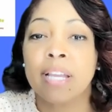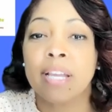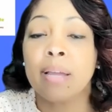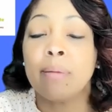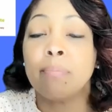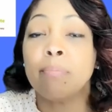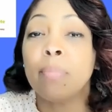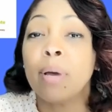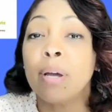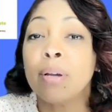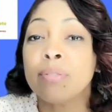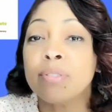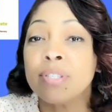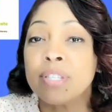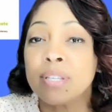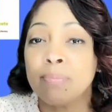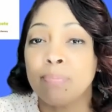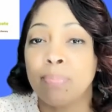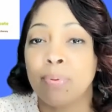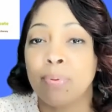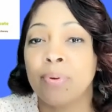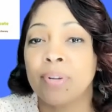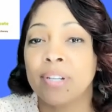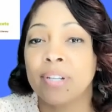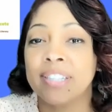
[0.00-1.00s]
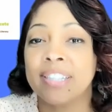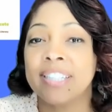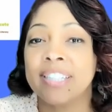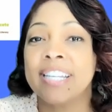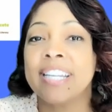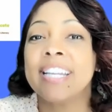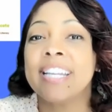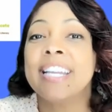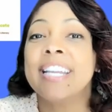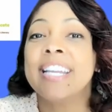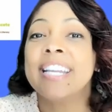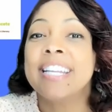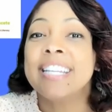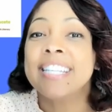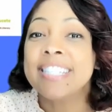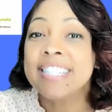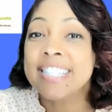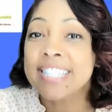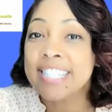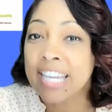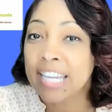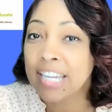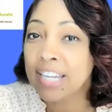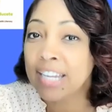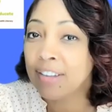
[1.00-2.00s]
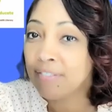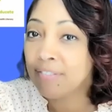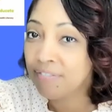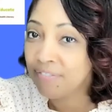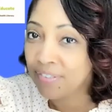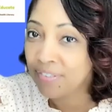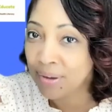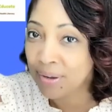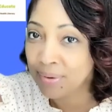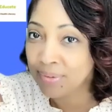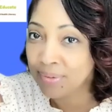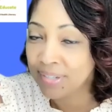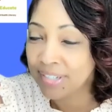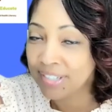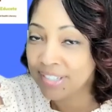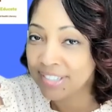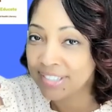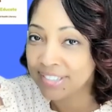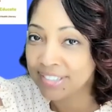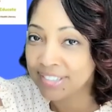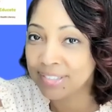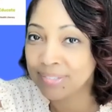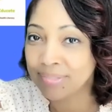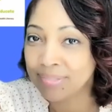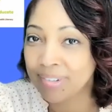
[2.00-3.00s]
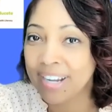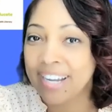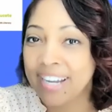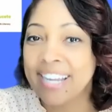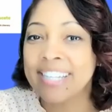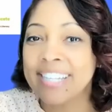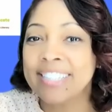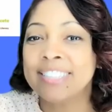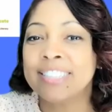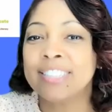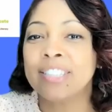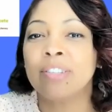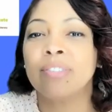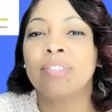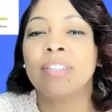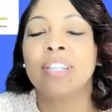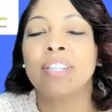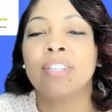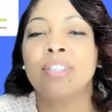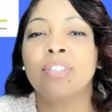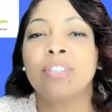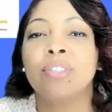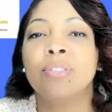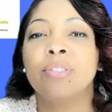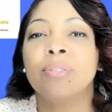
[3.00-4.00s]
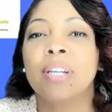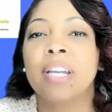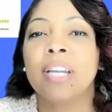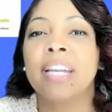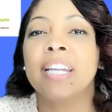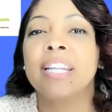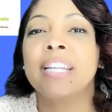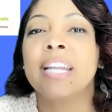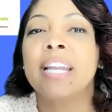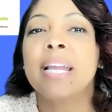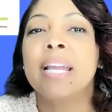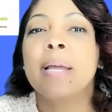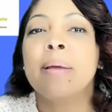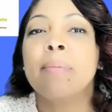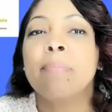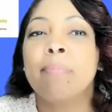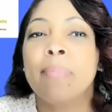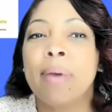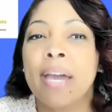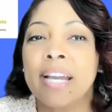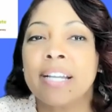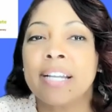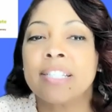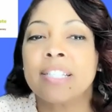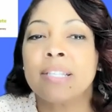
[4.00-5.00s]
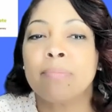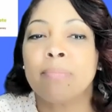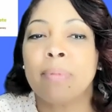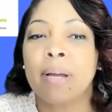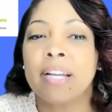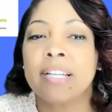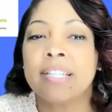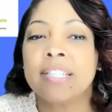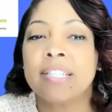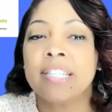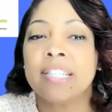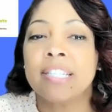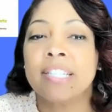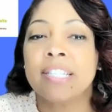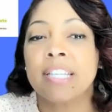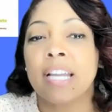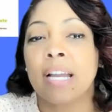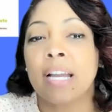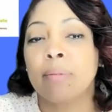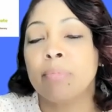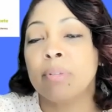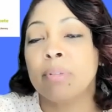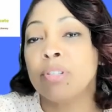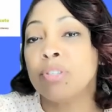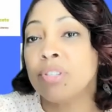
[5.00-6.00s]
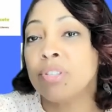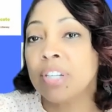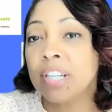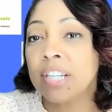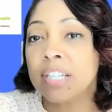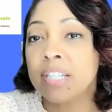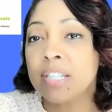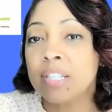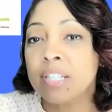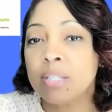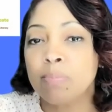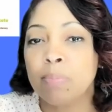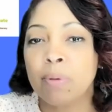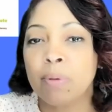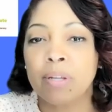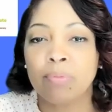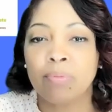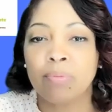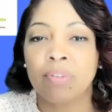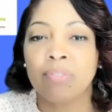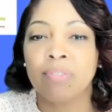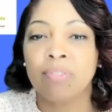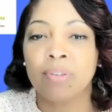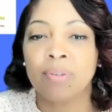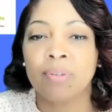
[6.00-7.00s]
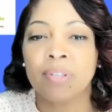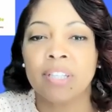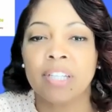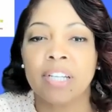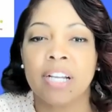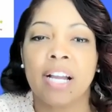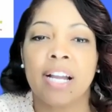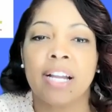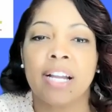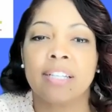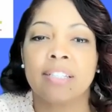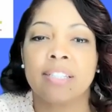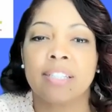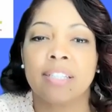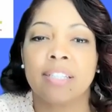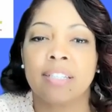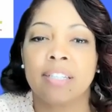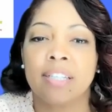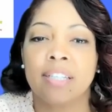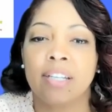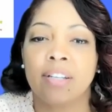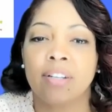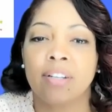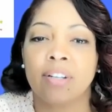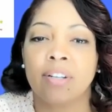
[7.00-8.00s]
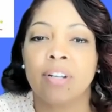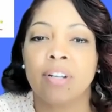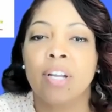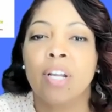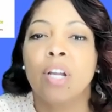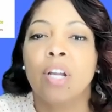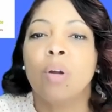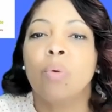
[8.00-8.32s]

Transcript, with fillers: And most importantly, staying focused, right? So that you can maximize this time that you're going to spend reviewing the content here.